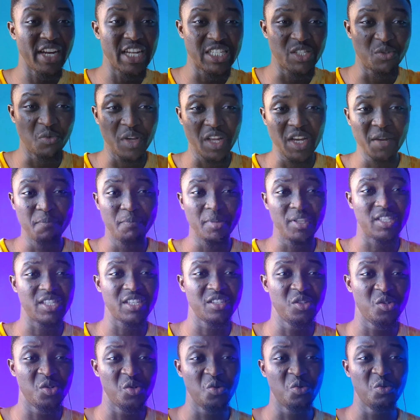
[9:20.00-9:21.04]
is really
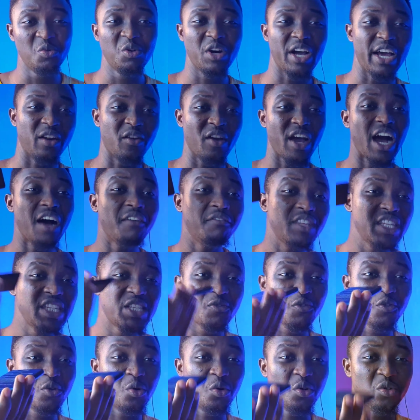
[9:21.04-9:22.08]
beating you and you have this
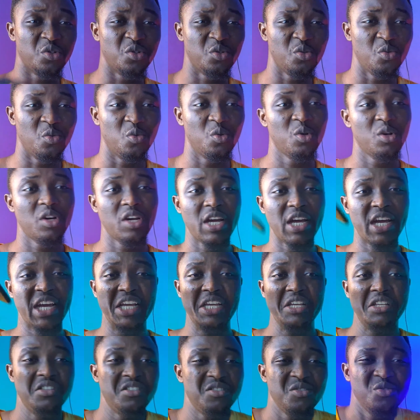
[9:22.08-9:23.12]
phone on
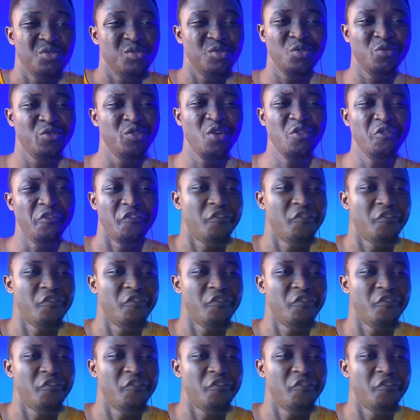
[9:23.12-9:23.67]
you don't